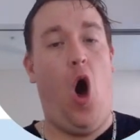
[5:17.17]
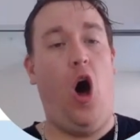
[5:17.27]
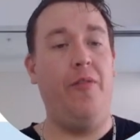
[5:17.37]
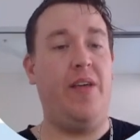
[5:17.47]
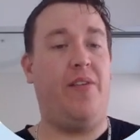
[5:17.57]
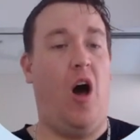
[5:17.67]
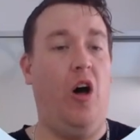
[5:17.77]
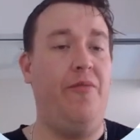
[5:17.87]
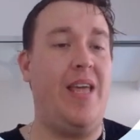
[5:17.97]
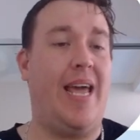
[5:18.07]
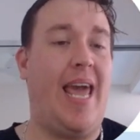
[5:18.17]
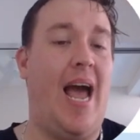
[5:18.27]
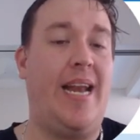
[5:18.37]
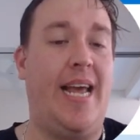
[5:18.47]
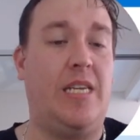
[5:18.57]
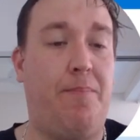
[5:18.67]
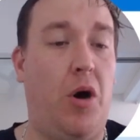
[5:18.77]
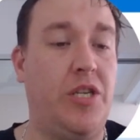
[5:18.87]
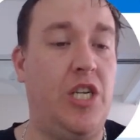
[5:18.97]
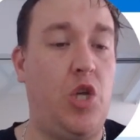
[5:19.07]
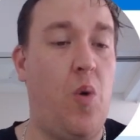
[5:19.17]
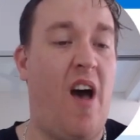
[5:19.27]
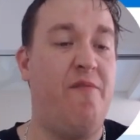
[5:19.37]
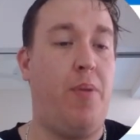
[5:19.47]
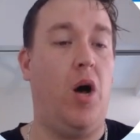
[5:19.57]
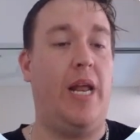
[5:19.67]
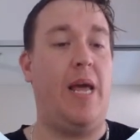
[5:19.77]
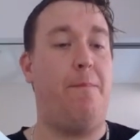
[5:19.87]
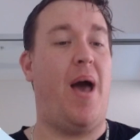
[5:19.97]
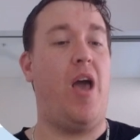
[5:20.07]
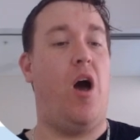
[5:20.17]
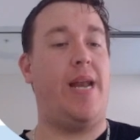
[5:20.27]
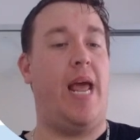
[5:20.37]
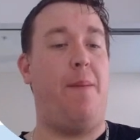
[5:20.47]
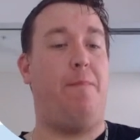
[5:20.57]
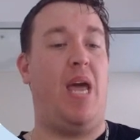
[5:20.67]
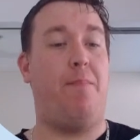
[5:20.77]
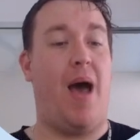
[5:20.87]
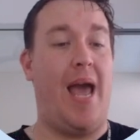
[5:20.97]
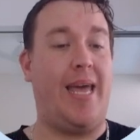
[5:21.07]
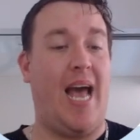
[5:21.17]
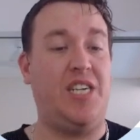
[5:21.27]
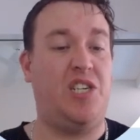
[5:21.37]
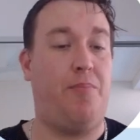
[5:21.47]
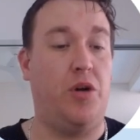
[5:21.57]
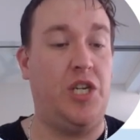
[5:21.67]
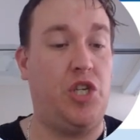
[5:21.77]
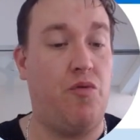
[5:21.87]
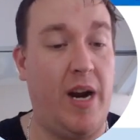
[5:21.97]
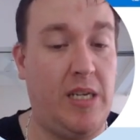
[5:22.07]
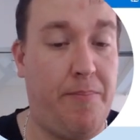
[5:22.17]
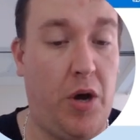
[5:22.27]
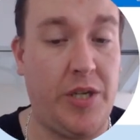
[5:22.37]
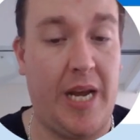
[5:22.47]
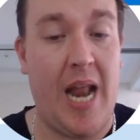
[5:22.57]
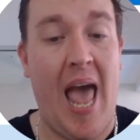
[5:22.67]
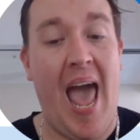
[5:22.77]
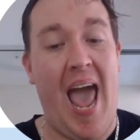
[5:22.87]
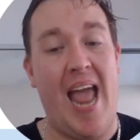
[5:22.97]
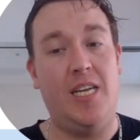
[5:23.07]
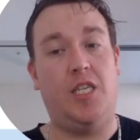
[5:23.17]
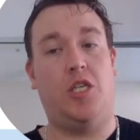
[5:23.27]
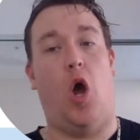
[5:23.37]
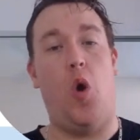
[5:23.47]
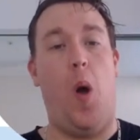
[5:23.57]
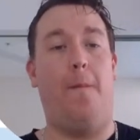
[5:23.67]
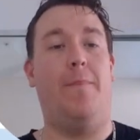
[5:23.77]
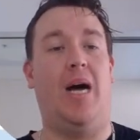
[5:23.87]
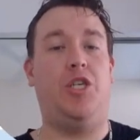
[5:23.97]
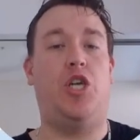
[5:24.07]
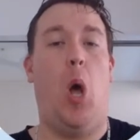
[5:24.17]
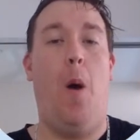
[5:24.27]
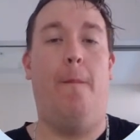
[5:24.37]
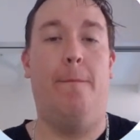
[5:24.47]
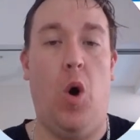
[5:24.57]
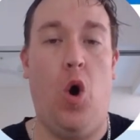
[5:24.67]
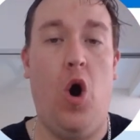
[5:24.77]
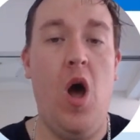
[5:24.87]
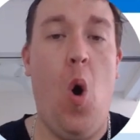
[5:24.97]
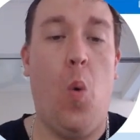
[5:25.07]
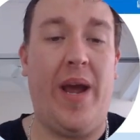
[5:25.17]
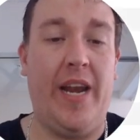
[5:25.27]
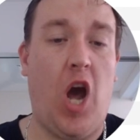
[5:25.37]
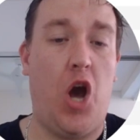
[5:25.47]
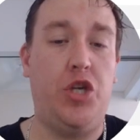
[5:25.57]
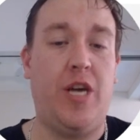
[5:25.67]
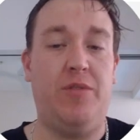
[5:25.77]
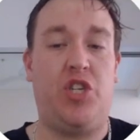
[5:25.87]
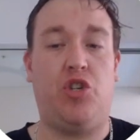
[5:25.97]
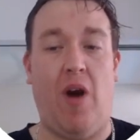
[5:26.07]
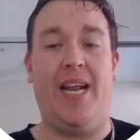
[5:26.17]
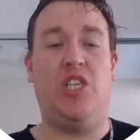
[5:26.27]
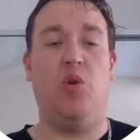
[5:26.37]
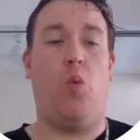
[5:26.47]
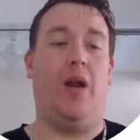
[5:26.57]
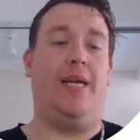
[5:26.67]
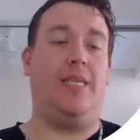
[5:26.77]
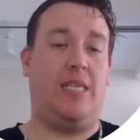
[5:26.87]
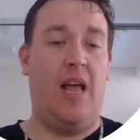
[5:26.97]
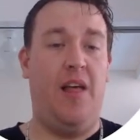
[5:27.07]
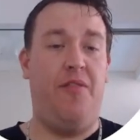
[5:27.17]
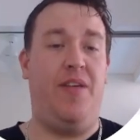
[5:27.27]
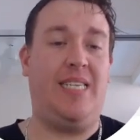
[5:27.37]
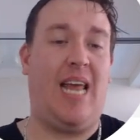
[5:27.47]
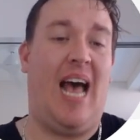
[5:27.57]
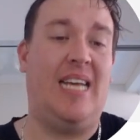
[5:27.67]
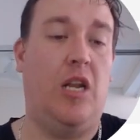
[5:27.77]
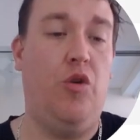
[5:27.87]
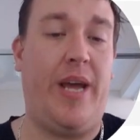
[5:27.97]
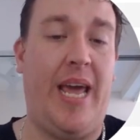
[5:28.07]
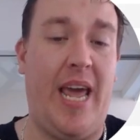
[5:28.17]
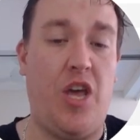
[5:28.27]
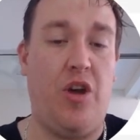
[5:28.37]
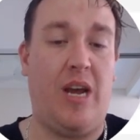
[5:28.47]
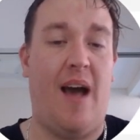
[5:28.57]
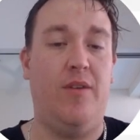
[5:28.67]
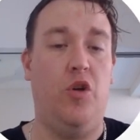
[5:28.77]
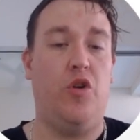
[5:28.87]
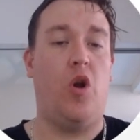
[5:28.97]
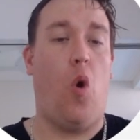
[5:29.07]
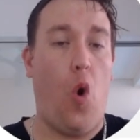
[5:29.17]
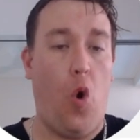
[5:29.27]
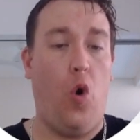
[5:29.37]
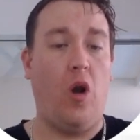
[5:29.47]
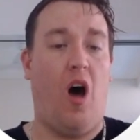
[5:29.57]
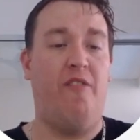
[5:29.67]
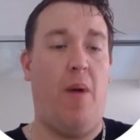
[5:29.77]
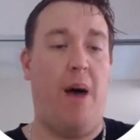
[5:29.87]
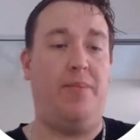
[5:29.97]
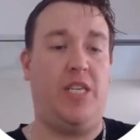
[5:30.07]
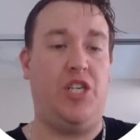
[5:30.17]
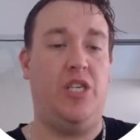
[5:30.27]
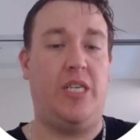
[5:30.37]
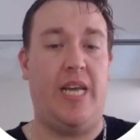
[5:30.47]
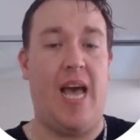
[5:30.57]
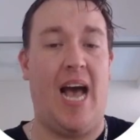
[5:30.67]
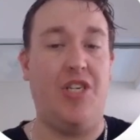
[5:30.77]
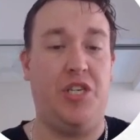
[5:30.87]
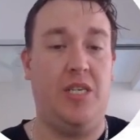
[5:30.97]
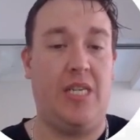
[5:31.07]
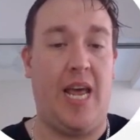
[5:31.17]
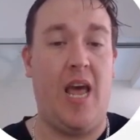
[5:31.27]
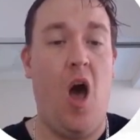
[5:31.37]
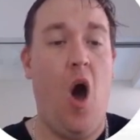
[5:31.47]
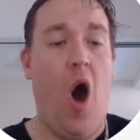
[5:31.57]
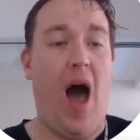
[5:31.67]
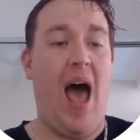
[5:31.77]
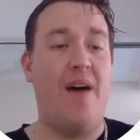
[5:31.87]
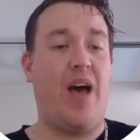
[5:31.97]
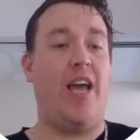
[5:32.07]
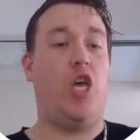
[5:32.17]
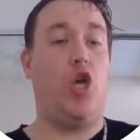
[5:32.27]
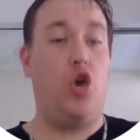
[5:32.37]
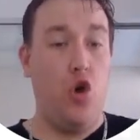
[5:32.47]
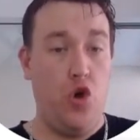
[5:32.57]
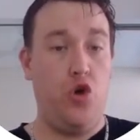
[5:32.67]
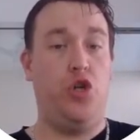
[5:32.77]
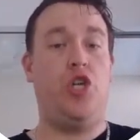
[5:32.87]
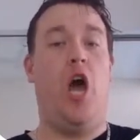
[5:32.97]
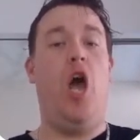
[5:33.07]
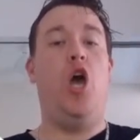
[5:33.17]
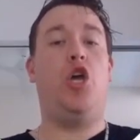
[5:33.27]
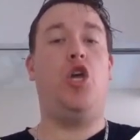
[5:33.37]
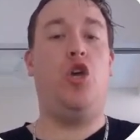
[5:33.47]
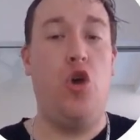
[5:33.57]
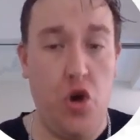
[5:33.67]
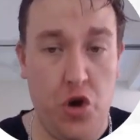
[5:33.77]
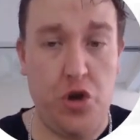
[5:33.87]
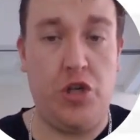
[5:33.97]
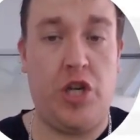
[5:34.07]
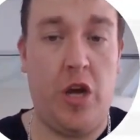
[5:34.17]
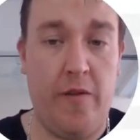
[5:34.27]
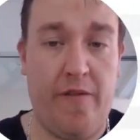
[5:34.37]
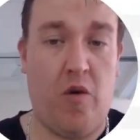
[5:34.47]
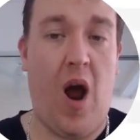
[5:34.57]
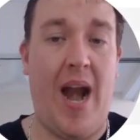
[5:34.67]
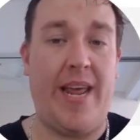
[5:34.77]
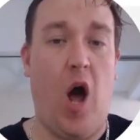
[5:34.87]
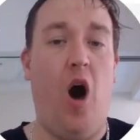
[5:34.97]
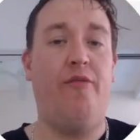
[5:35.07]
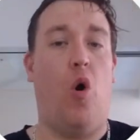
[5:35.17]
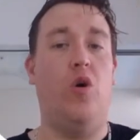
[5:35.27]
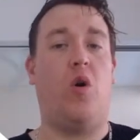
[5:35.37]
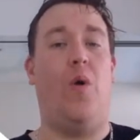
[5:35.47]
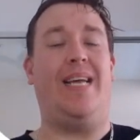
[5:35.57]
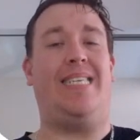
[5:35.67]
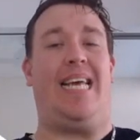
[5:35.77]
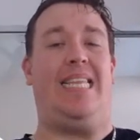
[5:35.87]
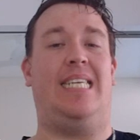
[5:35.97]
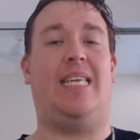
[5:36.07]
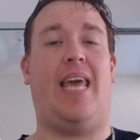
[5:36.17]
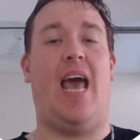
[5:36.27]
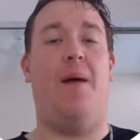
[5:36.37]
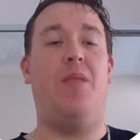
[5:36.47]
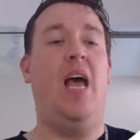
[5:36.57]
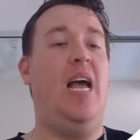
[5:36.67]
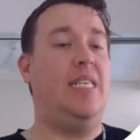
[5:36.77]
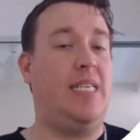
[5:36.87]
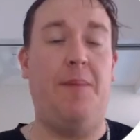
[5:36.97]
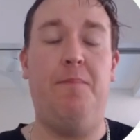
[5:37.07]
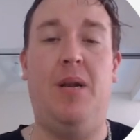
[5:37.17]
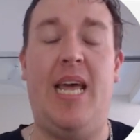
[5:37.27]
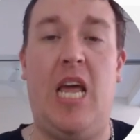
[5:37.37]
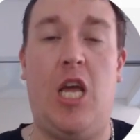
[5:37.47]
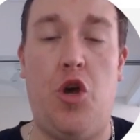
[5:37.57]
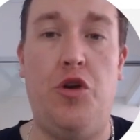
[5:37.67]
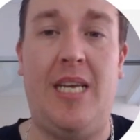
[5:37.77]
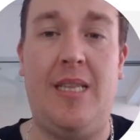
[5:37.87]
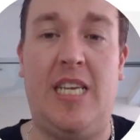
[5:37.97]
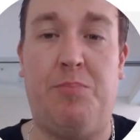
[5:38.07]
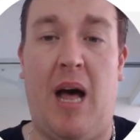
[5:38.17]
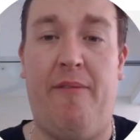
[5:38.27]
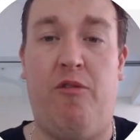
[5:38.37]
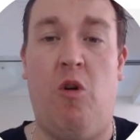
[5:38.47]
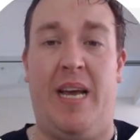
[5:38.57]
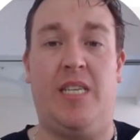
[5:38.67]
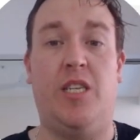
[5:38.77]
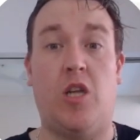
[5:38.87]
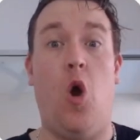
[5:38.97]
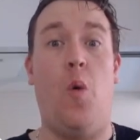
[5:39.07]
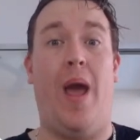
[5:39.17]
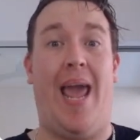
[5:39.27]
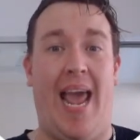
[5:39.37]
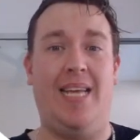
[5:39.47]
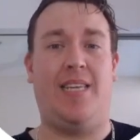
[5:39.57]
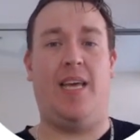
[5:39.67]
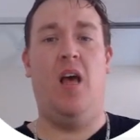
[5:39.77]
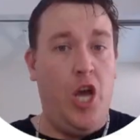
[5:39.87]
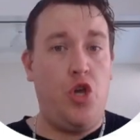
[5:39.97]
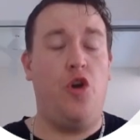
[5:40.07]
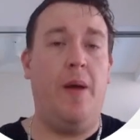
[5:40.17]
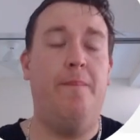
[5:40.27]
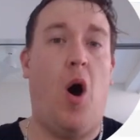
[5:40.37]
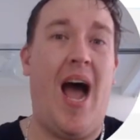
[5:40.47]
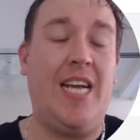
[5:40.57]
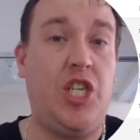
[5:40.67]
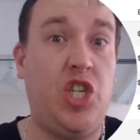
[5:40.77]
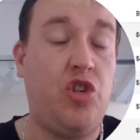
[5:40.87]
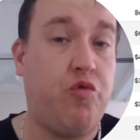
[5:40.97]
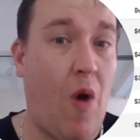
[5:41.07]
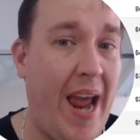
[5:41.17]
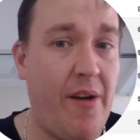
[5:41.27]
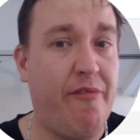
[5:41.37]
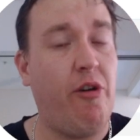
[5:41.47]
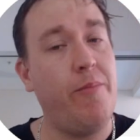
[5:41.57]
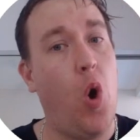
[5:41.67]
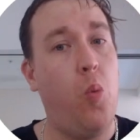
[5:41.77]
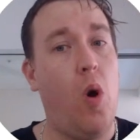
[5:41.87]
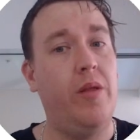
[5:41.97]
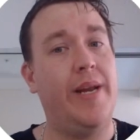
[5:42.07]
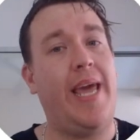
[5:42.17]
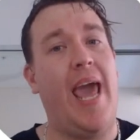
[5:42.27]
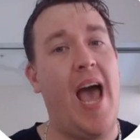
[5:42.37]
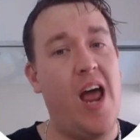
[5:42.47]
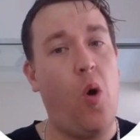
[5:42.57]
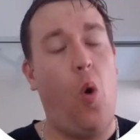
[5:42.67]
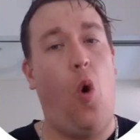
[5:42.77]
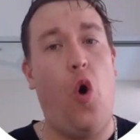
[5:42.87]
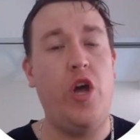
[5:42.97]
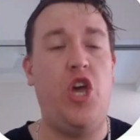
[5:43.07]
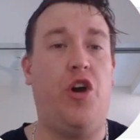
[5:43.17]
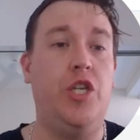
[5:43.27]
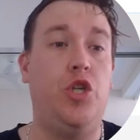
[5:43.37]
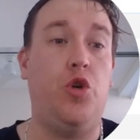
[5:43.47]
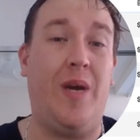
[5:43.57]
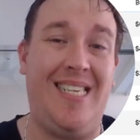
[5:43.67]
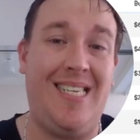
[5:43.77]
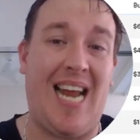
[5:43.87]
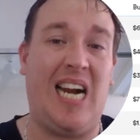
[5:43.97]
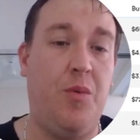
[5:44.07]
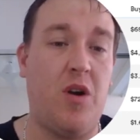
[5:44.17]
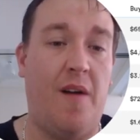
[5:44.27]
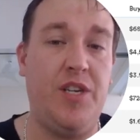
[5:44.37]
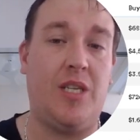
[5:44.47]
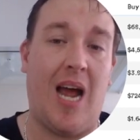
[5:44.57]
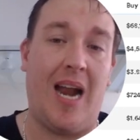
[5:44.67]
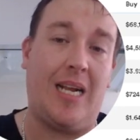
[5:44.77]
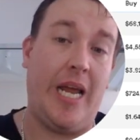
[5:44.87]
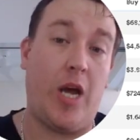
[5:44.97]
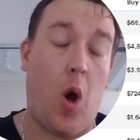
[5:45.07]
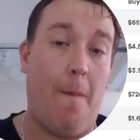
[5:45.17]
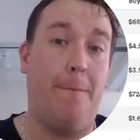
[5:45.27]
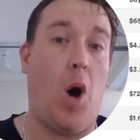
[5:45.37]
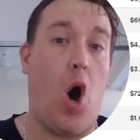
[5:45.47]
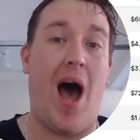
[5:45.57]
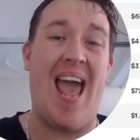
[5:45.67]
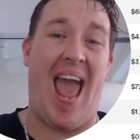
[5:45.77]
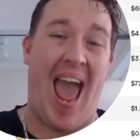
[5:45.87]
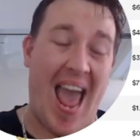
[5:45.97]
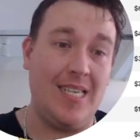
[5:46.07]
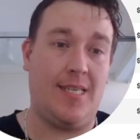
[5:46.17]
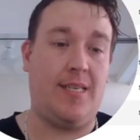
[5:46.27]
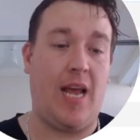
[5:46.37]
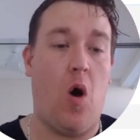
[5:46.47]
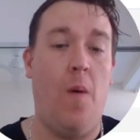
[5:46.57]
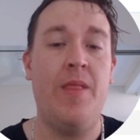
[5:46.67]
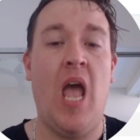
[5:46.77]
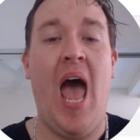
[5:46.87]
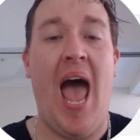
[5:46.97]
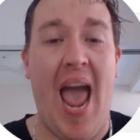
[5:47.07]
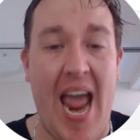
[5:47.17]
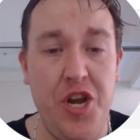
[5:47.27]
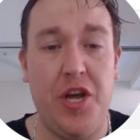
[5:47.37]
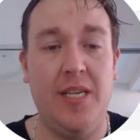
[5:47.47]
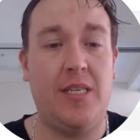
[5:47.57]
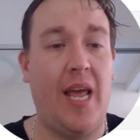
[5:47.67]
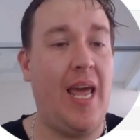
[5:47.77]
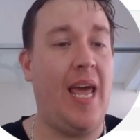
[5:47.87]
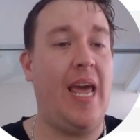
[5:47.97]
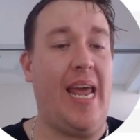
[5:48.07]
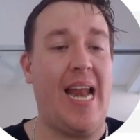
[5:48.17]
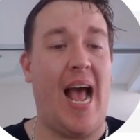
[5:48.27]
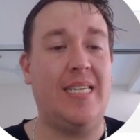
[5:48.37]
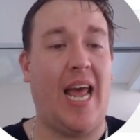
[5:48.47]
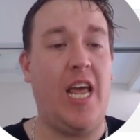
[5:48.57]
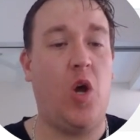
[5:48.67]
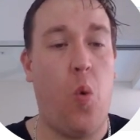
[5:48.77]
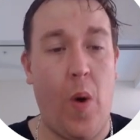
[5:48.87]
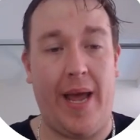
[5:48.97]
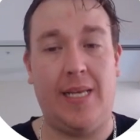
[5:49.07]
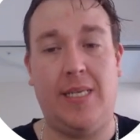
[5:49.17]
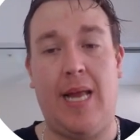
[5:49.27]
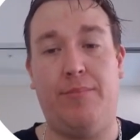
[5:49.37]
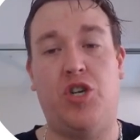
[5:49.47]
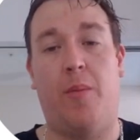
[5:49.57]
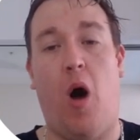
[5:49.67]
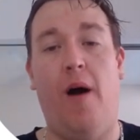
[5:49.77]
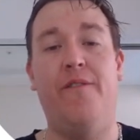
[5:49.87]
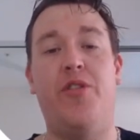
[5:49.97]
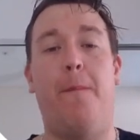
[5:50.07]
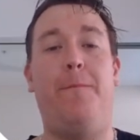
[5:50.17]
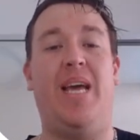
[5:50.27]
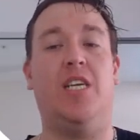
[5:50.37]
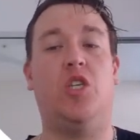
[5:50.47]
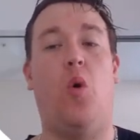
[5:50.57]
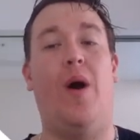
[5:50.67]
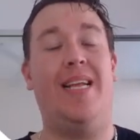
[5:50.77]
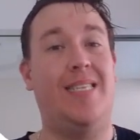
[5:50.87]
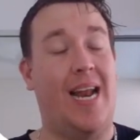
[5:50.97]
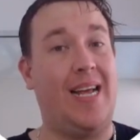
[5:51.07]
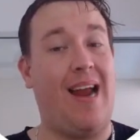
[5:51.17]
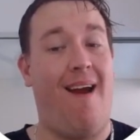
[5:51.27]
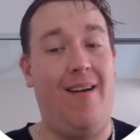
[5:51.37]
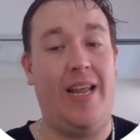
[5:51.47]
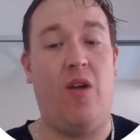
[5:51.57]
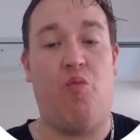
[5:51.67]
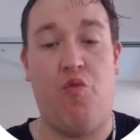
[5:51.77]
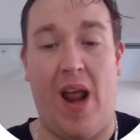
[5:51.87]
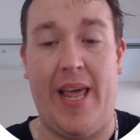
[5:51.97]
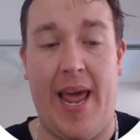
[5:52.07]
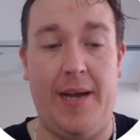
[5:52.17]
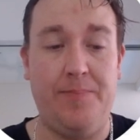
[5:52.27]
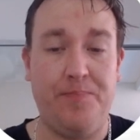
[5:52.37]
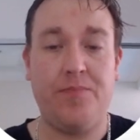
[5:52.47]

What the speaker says: on the account here, deposit. You have Poly, PayID, BPay, cash deposit, direct deposit, and so much more. We can go jump straight into wallets. This has a look here. You can have a look at all of my positions here. As you can see, I have a huge variety of altcoins in this account. Simply using this platform is so easy. You can buy it straight from your wallet account, or you can do exactly what I've just done. Click on buy and sell. And you can see here, it has a quick snapshot of the biggest coins that are currently rallying.